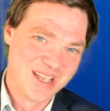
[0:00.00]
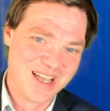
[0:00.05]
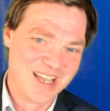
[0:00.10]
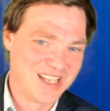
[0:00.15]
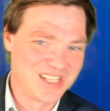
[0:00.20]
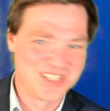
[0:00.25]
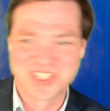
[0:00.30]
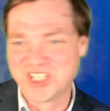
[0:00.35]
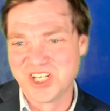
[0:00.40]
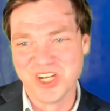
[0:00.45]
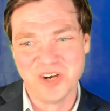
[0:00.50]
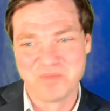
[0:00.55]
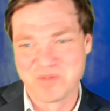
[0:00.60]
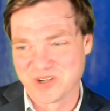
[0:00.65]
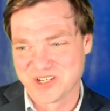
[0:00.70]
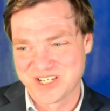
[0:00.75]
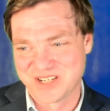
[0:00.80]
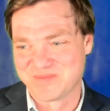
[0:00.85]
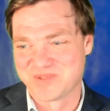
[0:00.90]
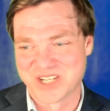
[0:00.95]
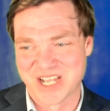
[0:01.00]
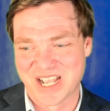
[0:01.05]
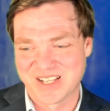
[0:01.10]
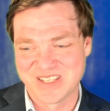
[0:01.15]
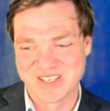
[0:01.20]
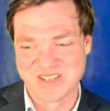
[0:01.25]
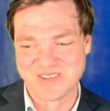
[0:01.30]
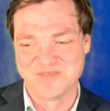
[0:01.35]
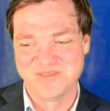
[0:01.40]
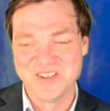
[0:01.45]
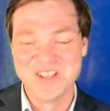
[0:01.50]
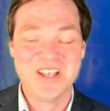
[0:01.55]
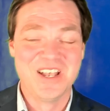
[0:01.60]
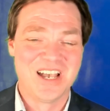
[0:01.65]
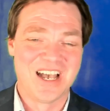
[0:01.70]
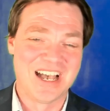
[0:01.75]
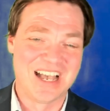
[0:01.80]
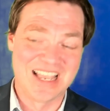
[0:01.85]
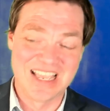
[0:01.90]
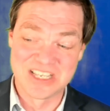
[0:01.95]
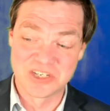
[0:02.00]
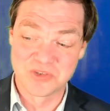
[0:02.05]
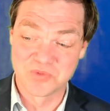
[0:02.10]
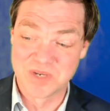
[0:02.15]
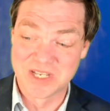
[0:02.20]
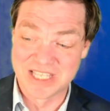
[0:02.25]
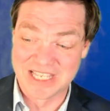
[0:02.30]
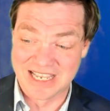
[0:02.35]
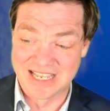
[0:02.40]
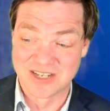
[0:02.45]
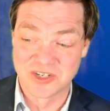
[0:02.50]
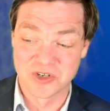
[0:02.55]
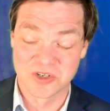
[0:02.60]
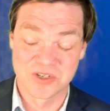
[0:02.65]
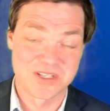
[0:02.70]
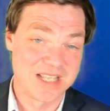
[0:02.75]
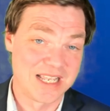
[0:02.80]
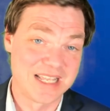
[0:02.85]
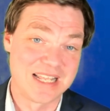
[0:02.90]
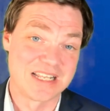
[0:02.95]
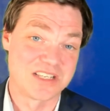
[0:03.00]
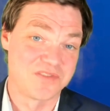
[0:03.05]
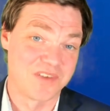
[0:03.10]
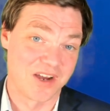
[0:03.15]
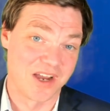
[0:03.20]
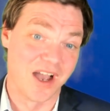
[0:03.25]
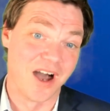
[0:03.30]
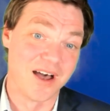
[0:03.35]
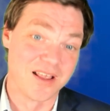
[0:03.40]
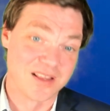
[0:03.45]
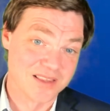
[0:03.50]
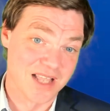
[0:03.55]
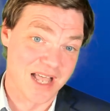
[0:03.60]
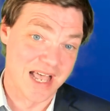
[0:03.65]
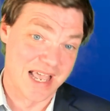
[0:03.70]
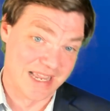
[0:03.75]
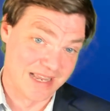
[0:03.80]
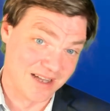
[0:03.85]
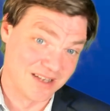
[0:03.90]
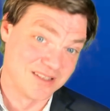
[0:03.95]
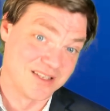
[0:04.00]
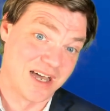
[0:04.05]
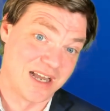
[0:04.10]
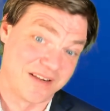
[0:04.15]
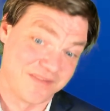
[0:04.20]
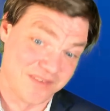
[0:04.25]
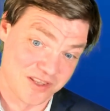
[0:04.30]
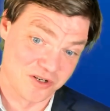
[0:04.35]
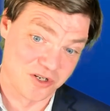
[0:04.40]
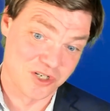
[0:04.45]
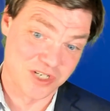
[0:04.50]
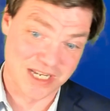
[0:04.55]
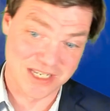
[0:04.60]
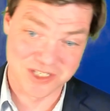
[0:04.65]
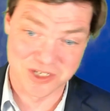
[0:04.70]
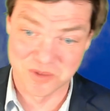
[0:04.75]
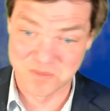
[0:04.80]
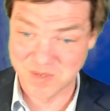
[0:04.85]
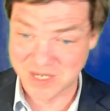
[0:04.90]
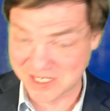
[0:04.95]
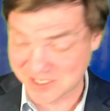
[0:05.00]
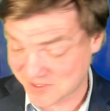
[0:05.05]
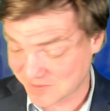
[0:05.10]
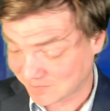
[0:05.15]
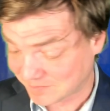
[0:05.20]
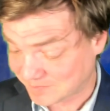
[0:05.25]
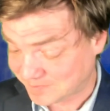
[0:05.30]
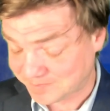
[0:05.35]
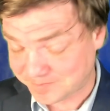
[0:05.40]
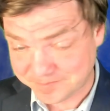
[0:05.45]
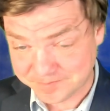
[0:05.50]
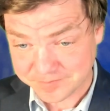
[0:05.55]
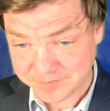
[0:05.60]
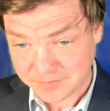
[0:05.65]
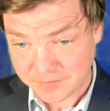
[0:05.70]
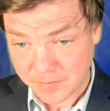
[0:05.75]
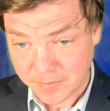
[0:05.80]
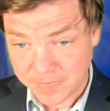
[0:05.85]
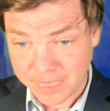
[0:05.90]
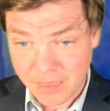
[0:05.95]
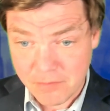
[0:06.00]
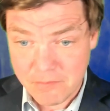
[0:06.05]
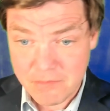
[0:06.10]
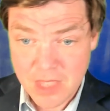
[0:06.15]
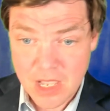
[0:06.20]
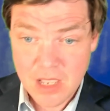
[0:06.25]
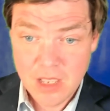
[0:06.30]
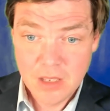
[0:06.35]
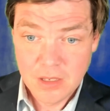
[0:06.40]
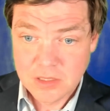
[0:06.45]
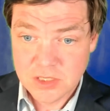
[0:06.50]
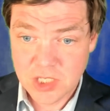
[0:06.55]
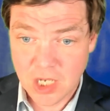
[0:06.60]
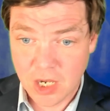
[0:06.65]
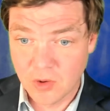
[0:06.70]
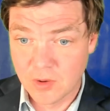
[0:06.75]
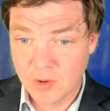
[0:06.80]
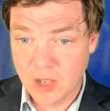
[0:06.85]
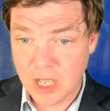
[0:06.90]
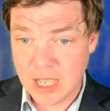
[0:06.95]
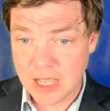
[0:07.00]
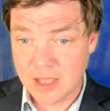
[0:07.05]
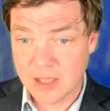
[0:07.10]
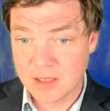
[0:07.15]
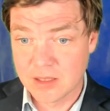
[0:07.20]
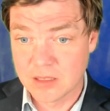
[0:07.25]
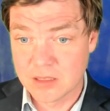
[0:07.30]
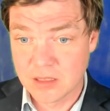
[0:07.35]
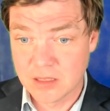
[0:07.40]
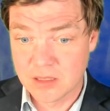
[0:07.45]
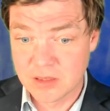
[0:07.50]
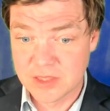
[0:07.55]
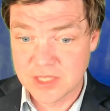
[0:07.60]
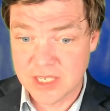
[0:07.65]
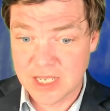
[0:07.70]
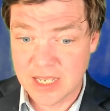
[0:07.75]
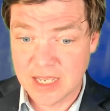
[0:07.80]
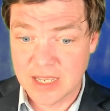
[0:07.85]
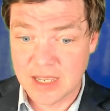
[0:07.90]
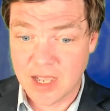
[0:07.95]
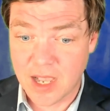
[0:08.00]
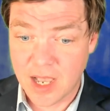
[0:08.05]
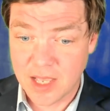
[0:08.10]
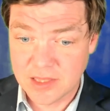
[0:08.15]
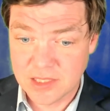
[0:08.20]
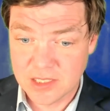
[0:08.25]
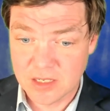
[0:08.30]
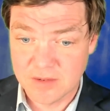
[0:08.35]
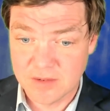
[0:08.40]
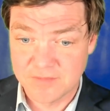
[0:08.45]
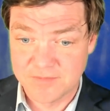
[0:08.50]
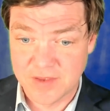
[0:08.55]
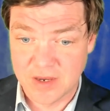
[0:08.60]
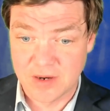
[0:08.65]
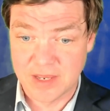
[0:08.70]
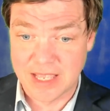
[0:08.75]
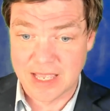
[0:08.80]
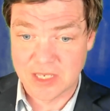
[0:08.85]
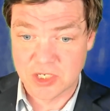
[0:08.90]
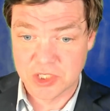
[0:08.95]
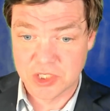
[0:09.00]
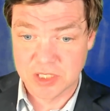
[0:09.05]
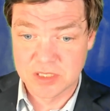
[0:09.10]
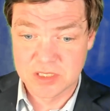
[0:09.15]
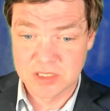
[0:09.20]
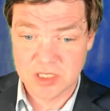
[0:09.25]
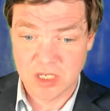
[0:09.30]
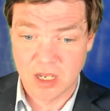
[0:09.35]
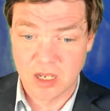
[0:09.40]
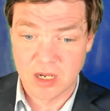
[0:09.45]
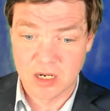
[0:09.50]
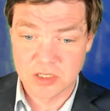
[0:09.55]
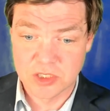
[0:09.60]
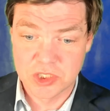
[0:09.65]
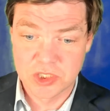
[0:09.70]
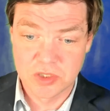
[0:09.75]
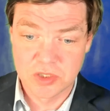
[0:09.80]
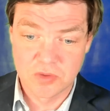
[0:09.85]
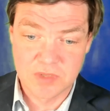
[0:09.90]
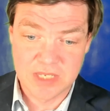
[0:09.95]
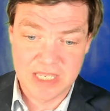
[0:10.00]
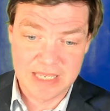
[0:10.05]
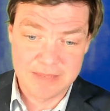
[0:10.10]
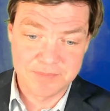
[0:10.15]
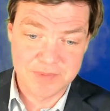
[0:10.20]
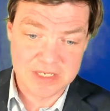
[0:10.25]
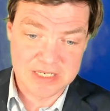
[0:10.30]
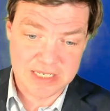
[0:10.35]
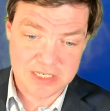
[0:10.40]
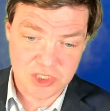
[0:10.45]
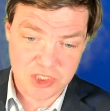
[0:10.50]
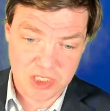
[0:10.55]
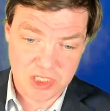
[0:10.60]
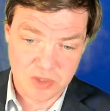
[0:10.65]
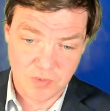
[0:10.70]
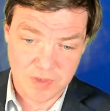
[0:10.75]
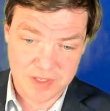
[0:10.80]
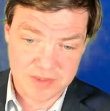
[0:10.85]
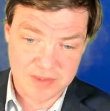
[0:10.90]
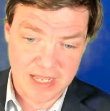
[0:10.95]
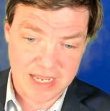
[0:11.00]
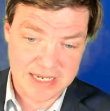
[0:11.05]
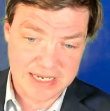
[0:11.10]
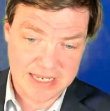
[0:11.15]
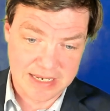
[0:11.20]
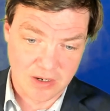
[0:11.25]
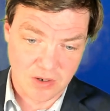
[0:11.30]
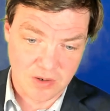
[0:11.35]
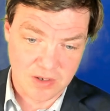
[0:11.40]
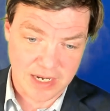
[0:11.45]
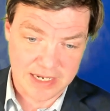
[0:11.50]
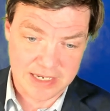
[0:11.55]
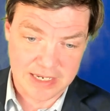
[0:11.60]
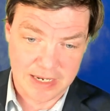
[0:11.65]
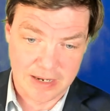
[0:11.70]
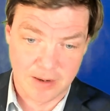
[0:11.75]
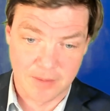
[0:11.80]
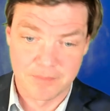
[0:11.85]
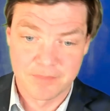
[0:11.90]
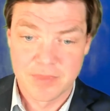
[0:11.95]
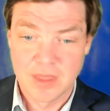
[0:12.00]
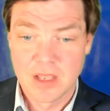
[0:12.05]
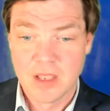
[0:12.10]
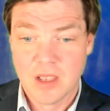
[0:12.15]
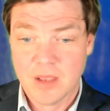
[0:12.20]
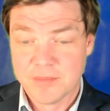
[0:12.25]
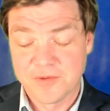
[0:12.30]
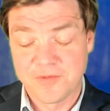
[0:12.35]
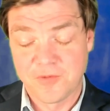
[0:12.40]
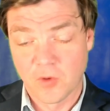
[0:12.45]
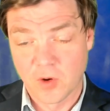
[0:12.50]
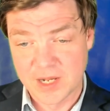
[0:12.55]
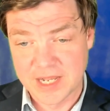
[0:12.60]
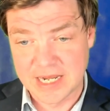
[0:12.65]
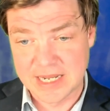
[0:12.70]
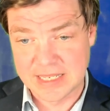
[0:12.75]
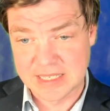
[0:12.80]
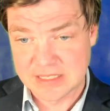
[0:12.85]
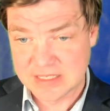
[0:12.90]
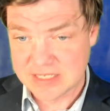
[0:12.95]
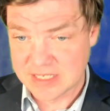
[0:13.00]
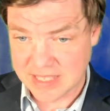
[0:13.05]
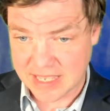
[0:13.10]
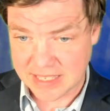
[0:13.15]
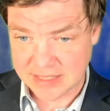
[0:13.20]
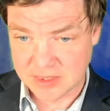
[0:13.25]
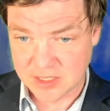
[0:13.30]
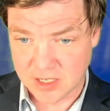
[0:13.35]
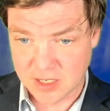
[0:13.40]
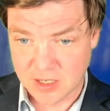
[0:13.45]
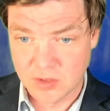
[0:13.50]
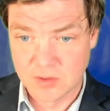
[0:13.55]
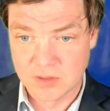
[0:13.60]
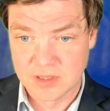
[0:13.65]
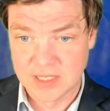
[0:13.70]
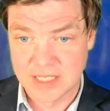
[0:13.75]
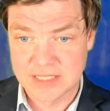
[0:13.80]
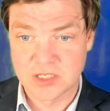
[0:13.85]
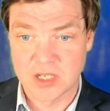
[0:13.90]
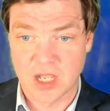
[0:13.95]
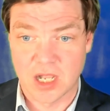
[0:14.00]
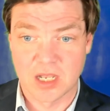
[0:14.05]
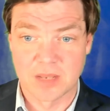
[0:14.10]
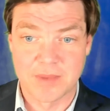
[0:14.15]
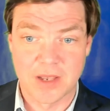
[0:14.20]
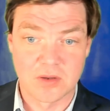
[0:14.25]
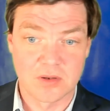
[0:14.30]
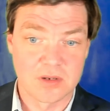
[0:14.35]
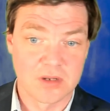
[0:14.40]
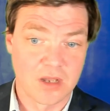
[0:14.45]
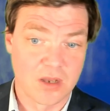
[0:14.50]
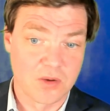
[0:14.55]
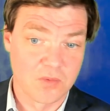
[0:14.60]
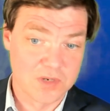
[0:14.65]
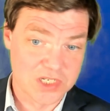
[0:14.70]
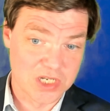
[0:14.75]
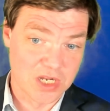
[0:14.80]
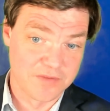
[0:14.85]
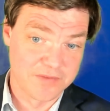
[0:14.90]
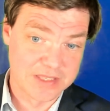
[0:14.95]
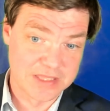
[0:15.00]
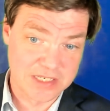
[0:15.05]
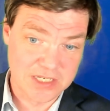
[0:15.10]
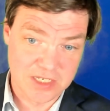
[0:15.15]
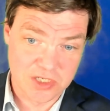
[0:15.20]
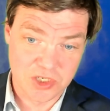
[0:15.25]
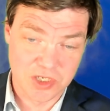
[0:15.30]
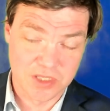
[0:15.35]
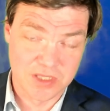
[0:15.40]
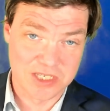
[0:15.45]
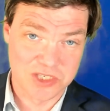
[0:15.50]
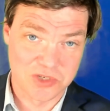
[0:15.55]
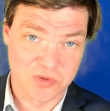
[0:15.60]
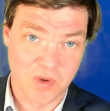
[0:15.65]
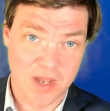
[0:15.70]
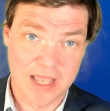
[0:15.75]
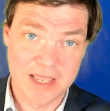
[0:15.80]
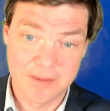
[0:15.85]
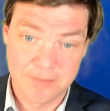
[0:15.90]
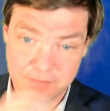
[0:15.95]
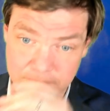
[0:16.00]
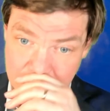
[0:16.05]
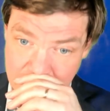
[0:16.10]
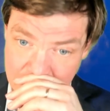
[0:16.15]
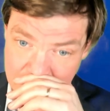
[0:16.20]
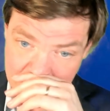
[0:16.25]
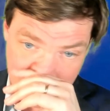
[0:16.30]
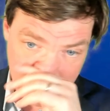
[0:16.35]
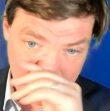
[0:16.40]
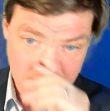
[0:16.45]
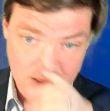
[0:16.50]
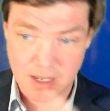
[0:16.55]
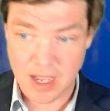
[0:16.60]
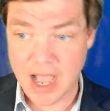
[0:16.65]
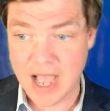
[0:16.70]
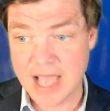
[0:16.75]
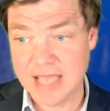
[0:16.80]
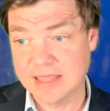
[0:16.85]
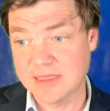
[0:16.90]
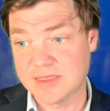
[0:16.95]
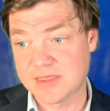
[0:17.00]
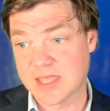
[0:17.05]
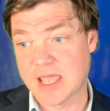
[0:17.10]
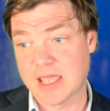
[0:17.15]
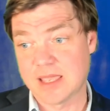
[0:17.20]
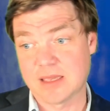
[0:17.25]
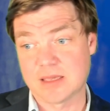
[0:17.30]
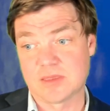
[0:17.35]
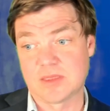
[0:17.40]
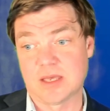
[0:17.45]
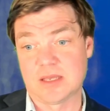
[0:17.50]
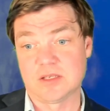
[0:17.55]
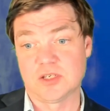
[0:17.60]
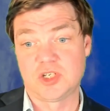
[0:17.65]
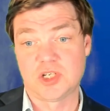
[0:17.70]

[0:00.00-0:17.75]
It's super subjective. It's really interesting, and it's very unlike a lot of other chess openings. So The other variations are to keep the tension with knight here or knight here. Before getting into that, though, let's talk about resolving the tension this way. I think that